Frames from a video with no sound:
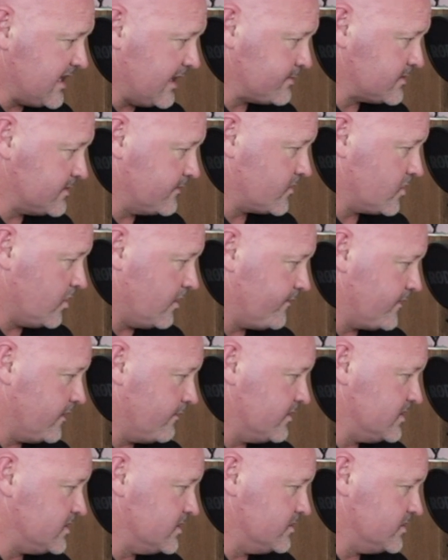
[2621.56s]
cups of coffee
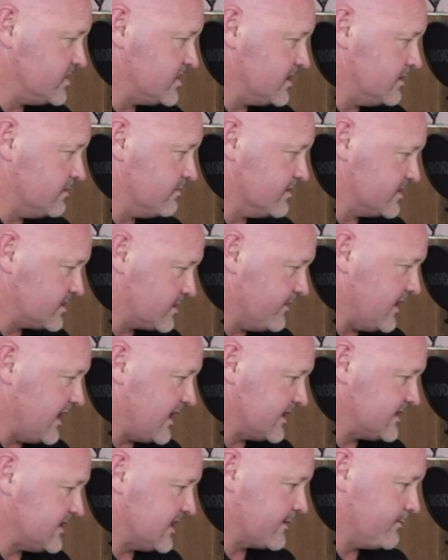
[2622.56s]
reduced your risk of
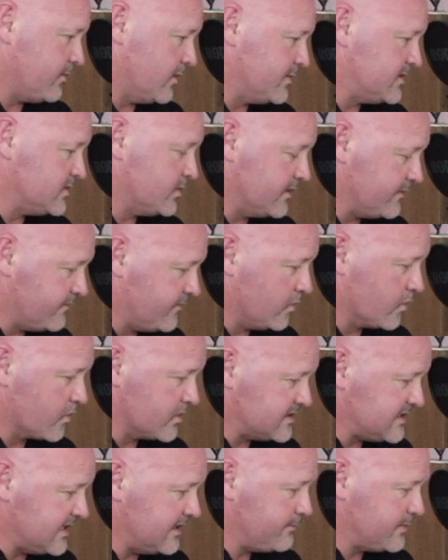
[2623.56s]
heart attack by between 4
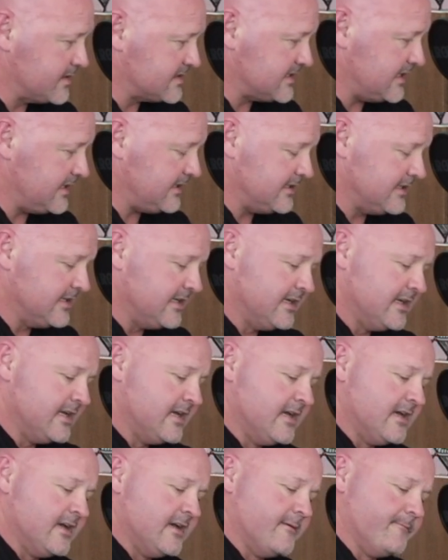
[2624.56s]
and 10%.
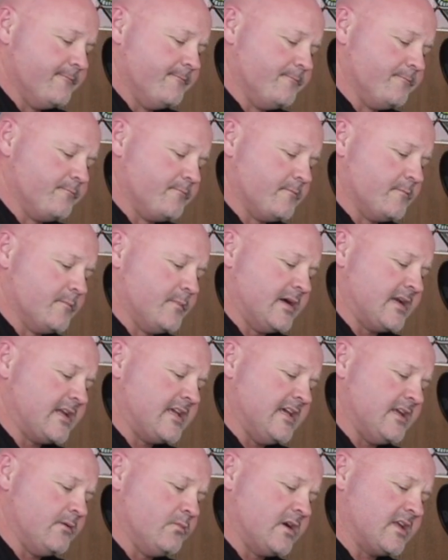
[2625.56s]
But
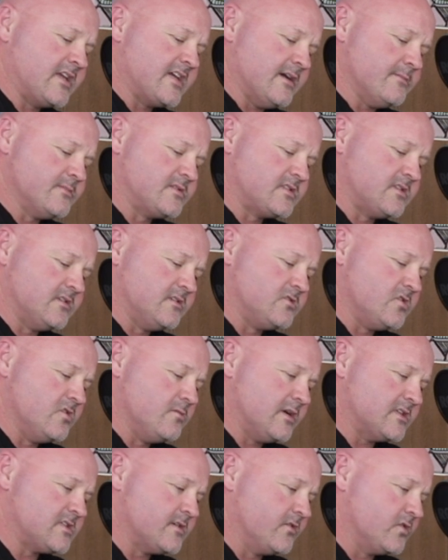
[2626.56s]
again, when it comes to too
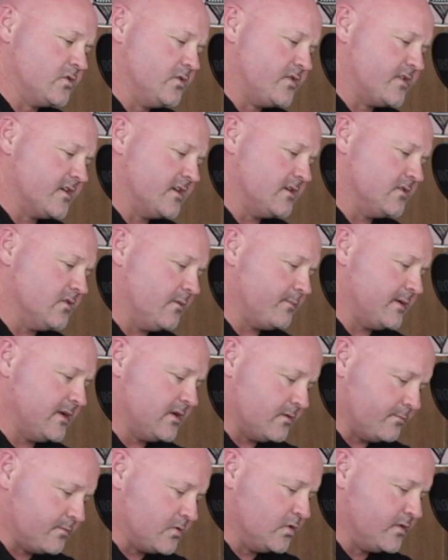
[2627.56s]
much of a good thing not
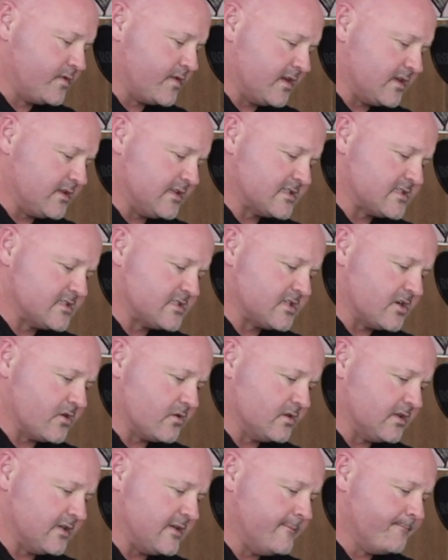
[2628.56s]
being a good thing
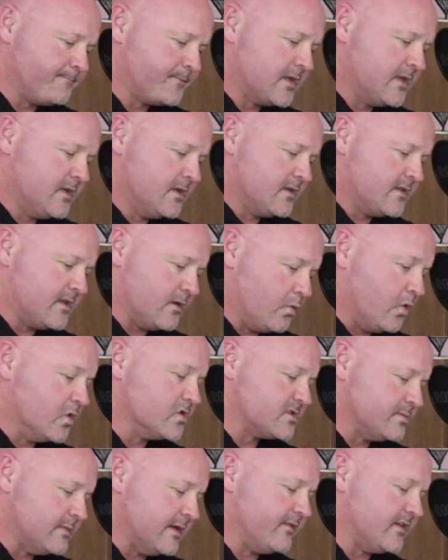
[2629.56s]
necessarily, there
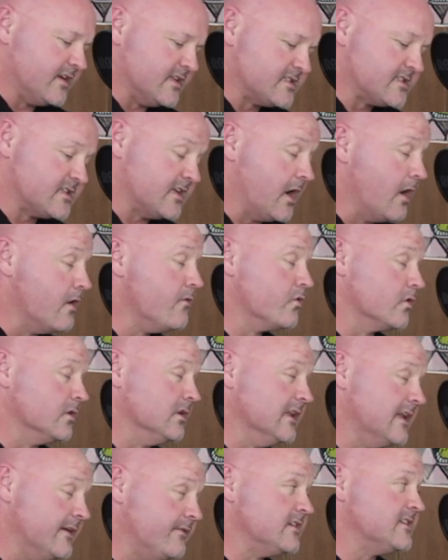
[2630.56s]
was some evidence that over
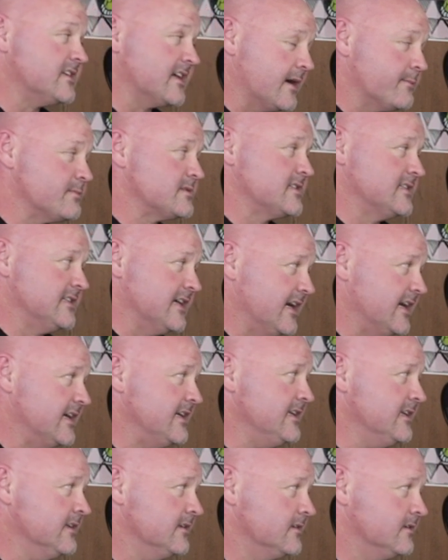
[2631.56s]
11 cups a
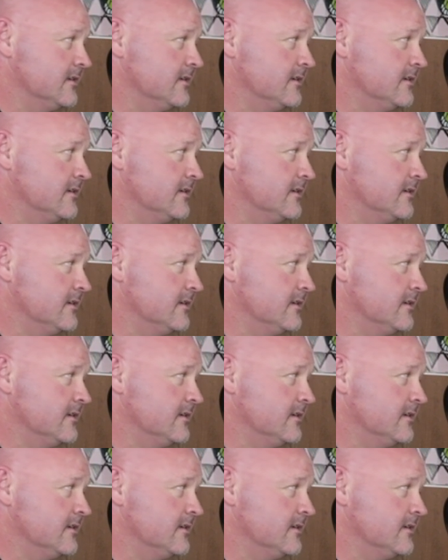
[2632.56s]
day